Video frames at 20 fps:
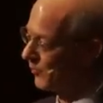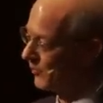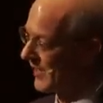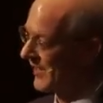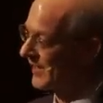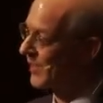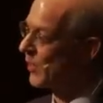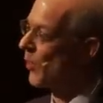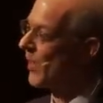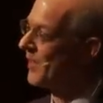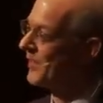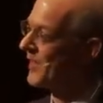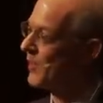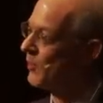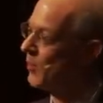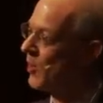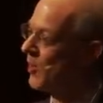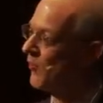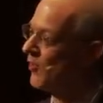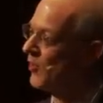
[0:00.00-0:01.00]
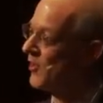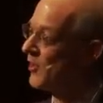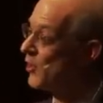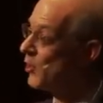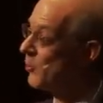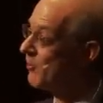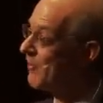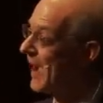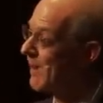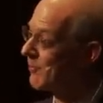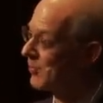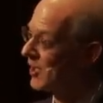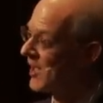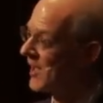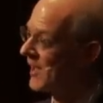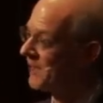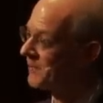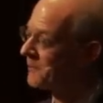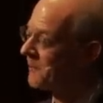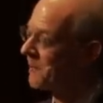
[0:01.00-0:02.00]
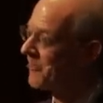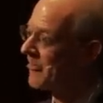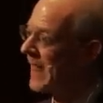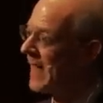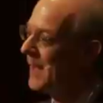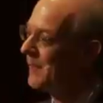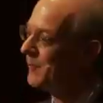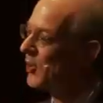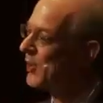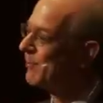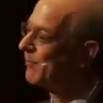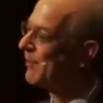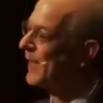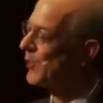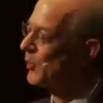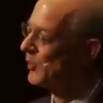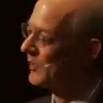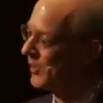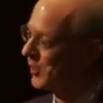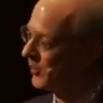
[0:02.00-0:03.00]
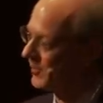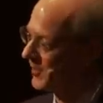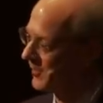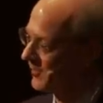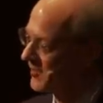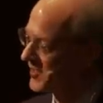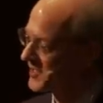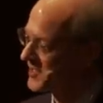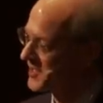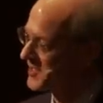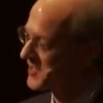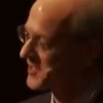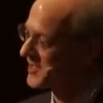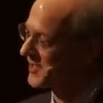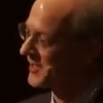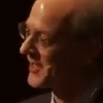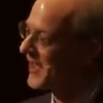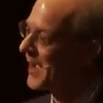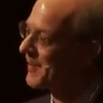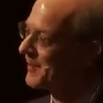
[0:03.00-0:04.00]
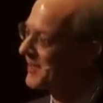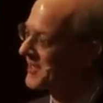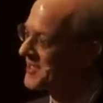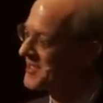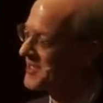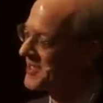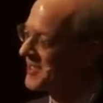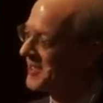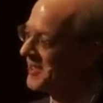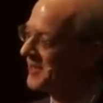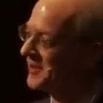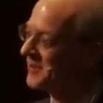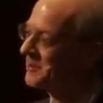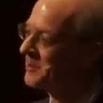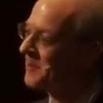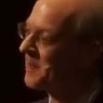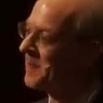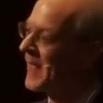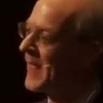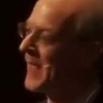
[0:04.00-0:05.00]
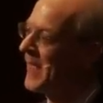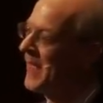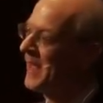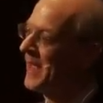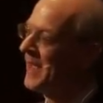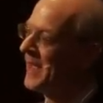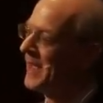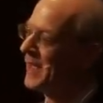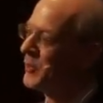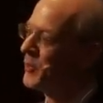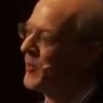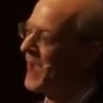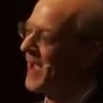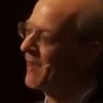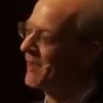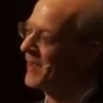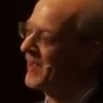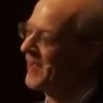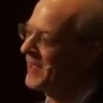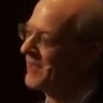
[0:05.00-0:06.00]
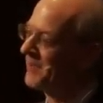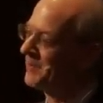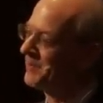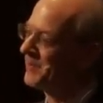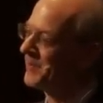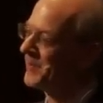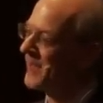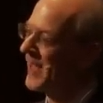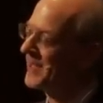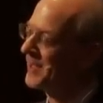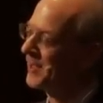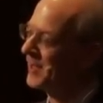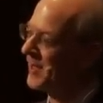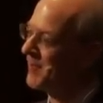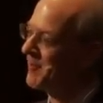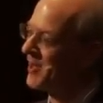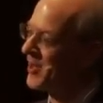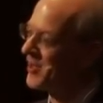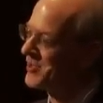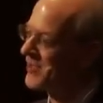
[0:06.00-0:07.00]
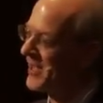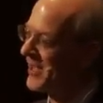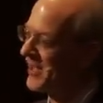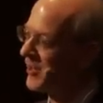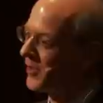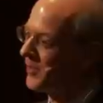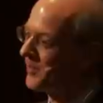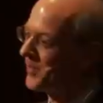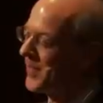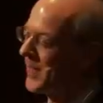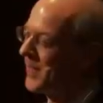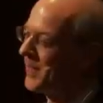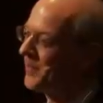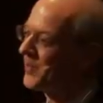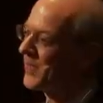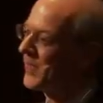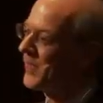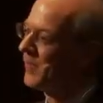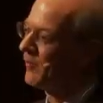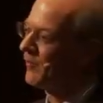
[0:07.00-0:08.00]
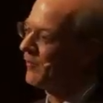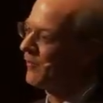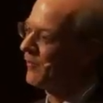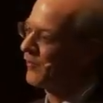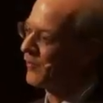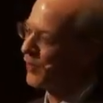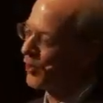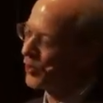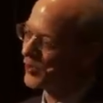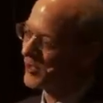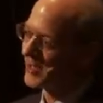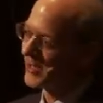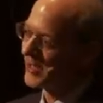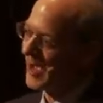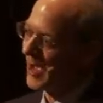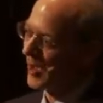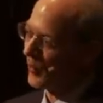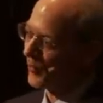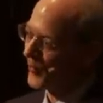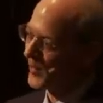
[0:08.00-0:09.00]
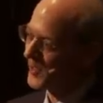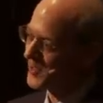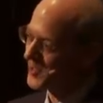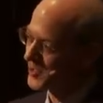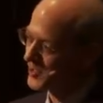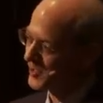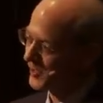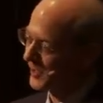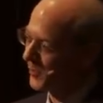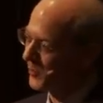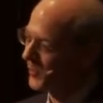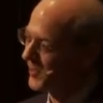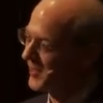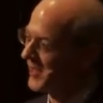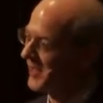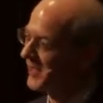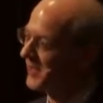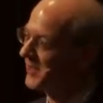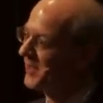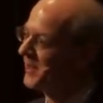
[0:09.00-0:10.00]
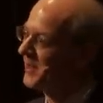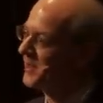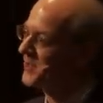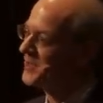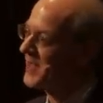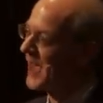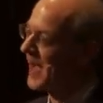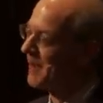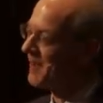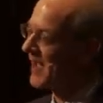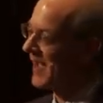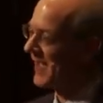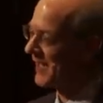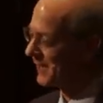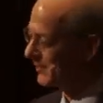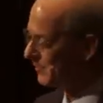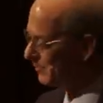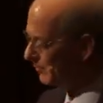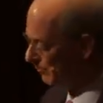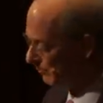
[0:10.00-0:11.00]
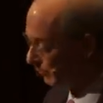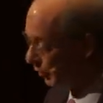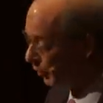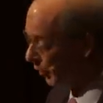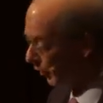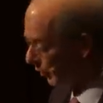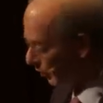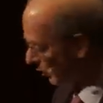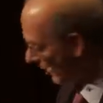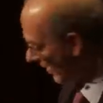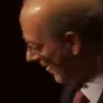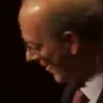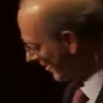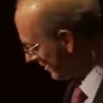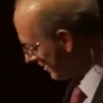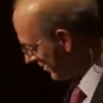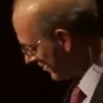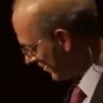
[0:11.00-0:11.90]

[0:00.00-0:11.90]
like the one that he wrote for the new Babylon. I'm going to play you a little bit of this. This is a comic scene you have a nightclub entertainer flirting outrageously with a top-hatted plutocrat